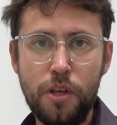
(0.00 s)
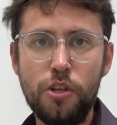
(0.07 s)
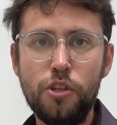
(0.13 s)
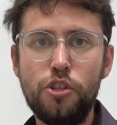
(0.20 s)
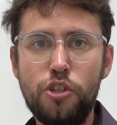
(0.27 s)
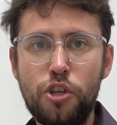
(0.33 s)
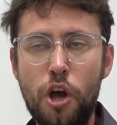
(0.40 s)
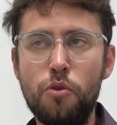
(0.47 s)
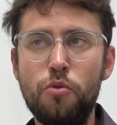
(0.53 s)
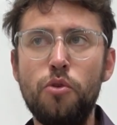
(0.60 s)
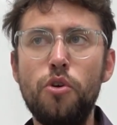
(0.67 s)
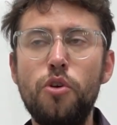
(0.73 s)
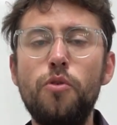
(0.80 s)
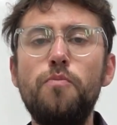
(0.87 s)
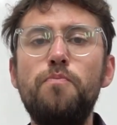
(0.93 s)

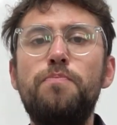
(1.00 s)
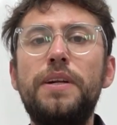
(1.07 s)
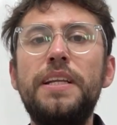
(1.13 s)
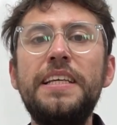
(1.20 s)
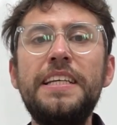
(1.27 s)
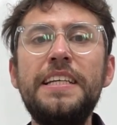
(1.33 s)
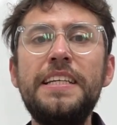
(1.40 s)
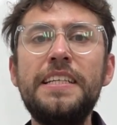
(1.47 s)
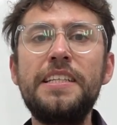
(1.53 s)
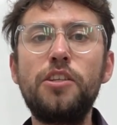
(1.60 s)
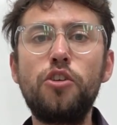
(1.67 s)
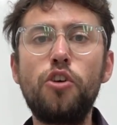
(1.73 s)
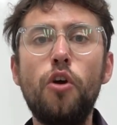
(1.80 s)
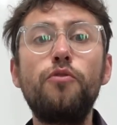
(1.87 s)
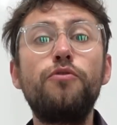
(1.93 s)
So please
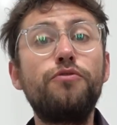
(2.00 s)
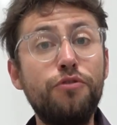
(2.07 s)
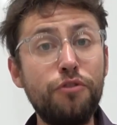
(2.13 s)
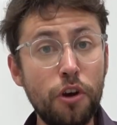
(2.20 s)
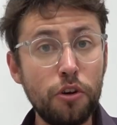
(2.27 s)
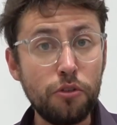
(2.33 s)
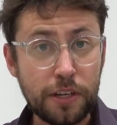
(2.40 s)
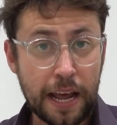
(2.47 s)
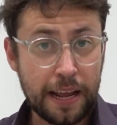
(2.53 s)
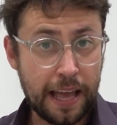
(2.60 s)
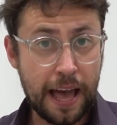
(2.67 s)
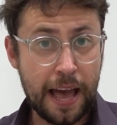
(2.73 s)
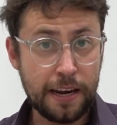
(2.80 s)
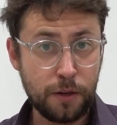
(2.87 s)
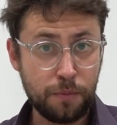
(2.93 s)
go through that
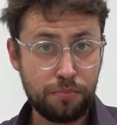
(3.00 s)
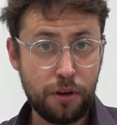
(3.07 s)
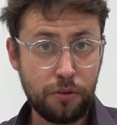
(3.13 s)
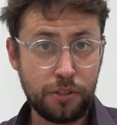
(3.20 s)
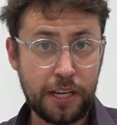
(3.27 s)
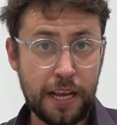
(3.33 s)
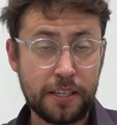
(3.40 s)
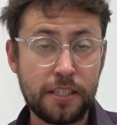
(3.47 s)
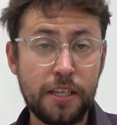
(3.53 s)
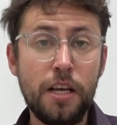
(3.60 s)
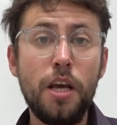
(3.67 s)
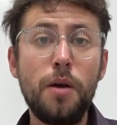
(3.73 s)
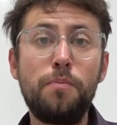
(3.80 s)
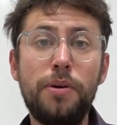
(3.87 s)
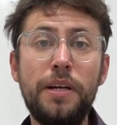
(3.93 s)
kind of process.
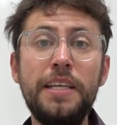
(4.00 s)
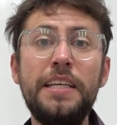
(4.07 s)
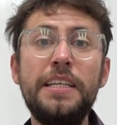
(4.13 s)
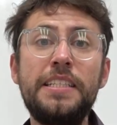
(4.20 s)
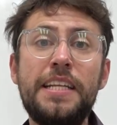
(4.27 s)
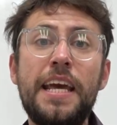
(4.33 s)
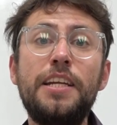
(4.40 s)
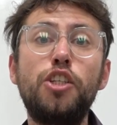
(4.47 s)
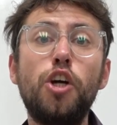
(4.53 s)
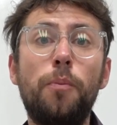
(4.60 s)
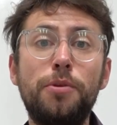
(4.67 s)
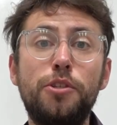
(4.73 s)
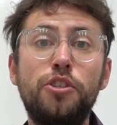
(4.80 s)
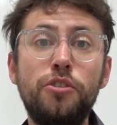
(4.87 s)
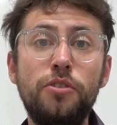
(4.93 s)
Please take the
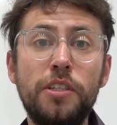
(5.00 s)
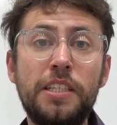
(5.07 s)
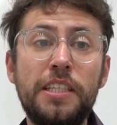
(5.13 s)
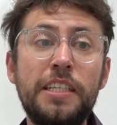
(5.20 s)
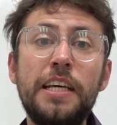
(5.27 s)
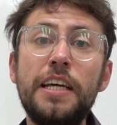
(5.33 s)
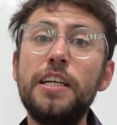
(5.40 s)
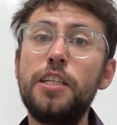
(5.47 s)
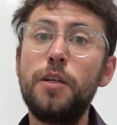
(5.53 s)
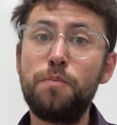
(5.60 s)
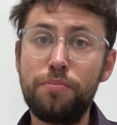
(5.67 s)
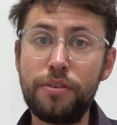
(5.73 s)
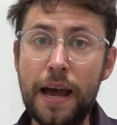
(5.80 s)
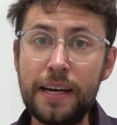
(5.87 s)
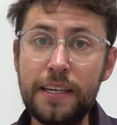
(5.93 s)
opportunity to
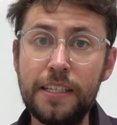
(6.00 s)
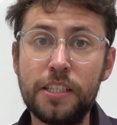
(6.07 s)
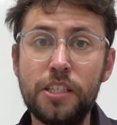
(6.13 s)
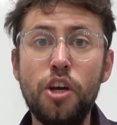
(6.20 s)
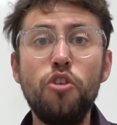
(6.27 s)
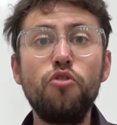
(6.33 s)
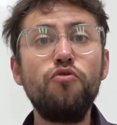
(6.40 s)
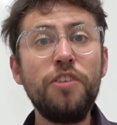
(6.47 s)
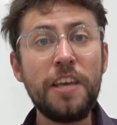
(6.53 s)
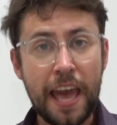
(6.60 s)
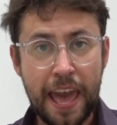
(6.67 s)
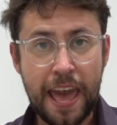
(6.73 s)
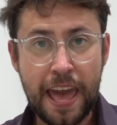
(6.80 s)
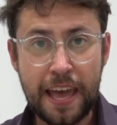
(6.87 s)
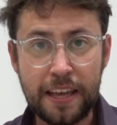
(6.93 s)
practice,
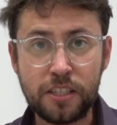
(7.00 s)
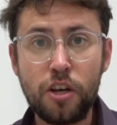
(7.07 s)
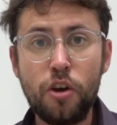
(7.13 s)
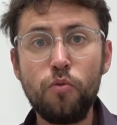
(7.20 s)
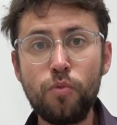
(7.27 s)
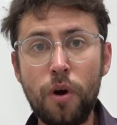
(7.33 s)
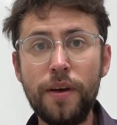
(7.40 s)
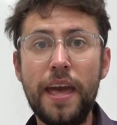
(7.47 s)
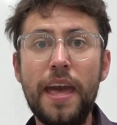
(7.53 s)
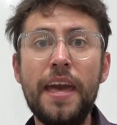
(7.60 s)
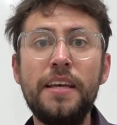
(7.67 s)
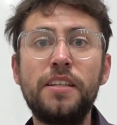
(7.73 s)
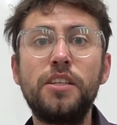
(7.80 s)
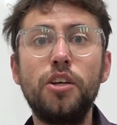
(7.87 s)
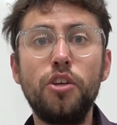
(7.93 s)
rehearse what it
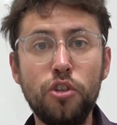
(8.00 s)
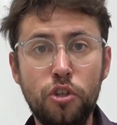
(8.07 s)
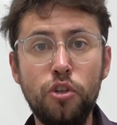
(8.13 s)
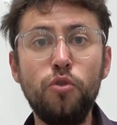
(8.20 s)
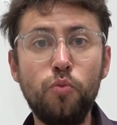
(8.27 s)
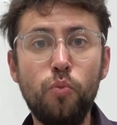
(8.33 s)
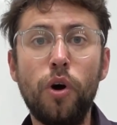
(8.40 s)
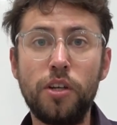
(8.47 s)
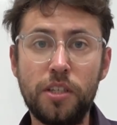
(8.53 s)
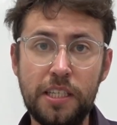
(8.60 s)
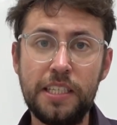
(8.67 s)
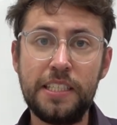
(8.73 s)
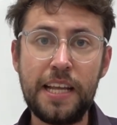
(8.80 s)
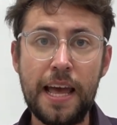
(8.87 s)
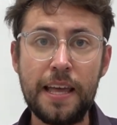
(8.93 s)
is you want to
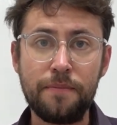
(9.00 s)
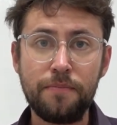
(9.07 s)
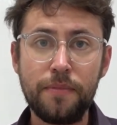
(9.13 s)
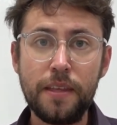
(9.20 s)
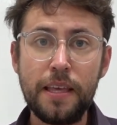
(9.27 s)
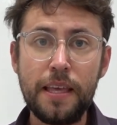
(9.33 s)
say.